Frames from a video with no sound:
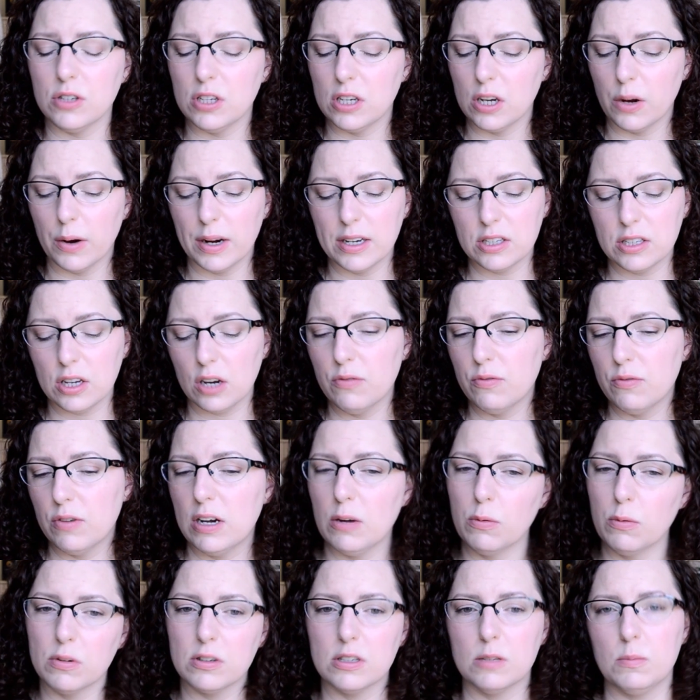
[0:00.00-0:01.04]
You know, I don't really
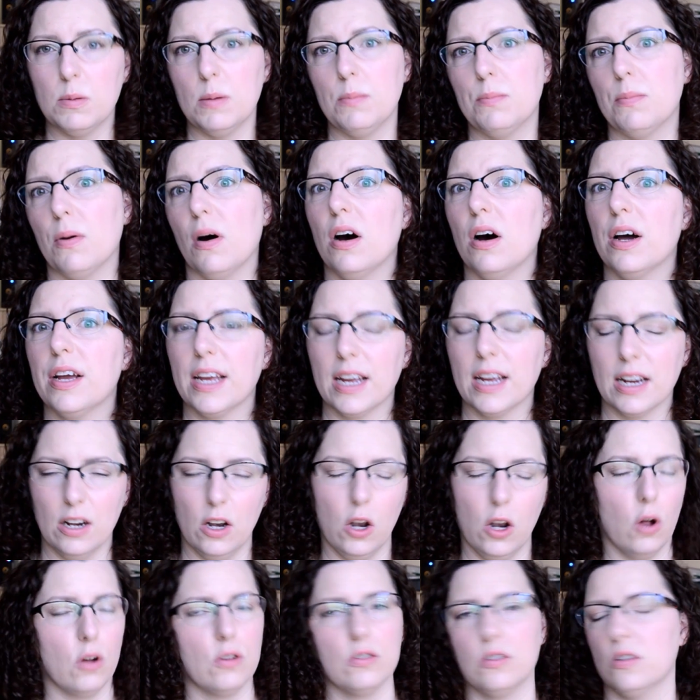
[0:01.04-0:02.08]
want to be buying
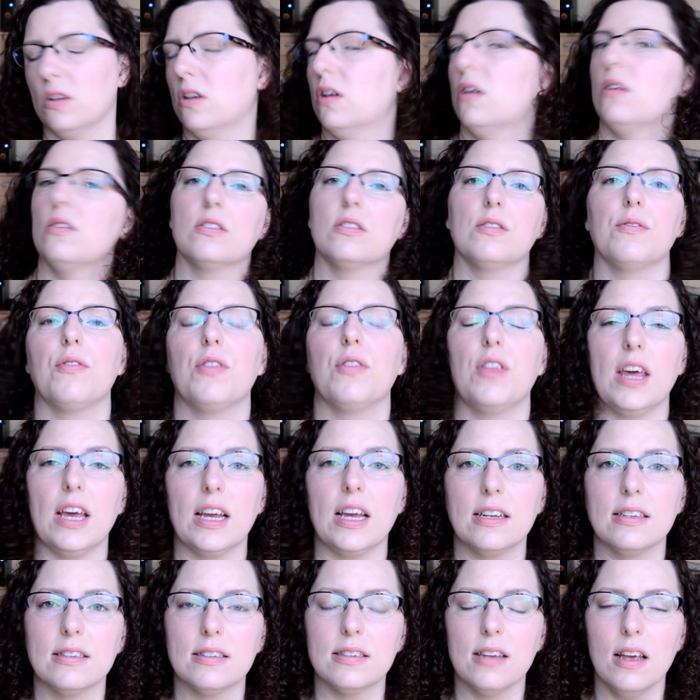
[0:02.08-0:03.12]
lots and lots of
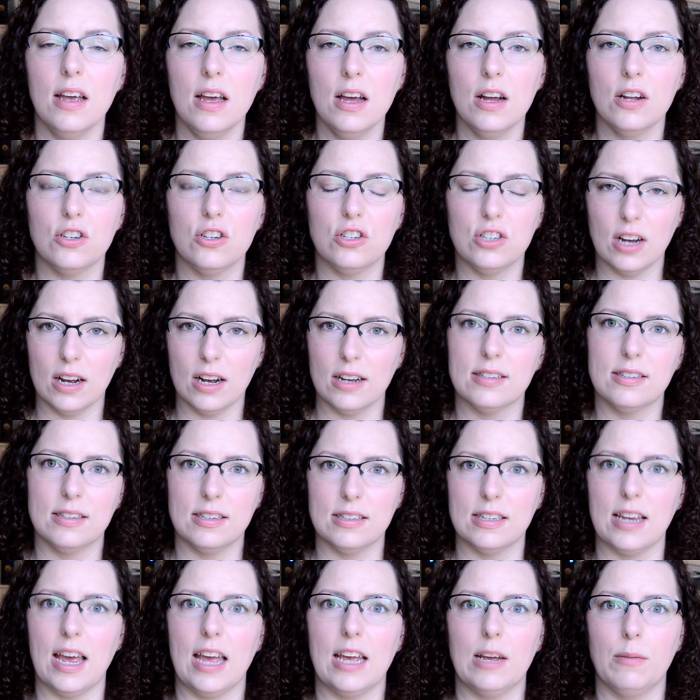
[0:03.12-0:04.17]
things just
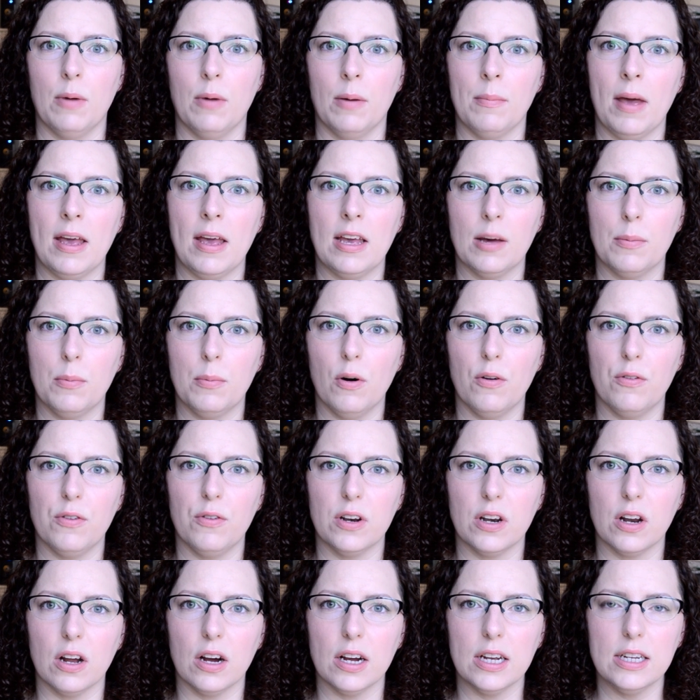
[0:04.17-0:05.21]
to take my makeup off
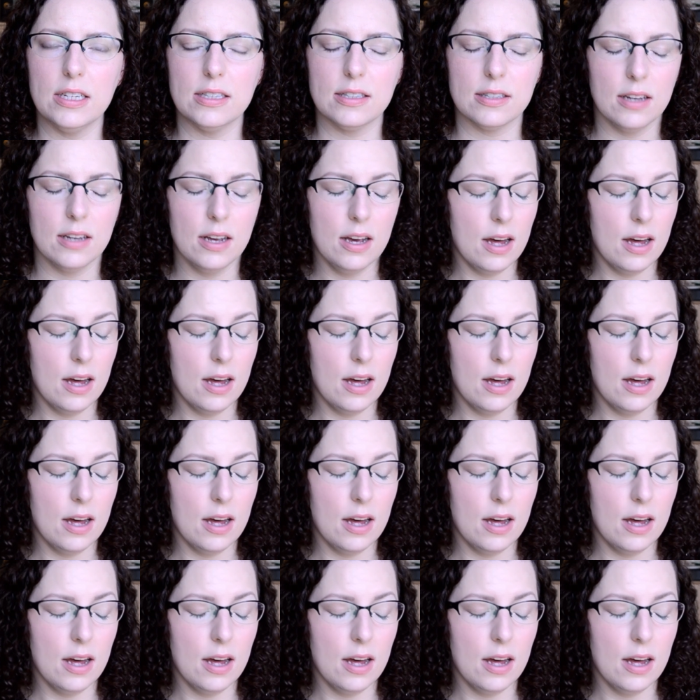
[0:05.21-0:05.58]
at night.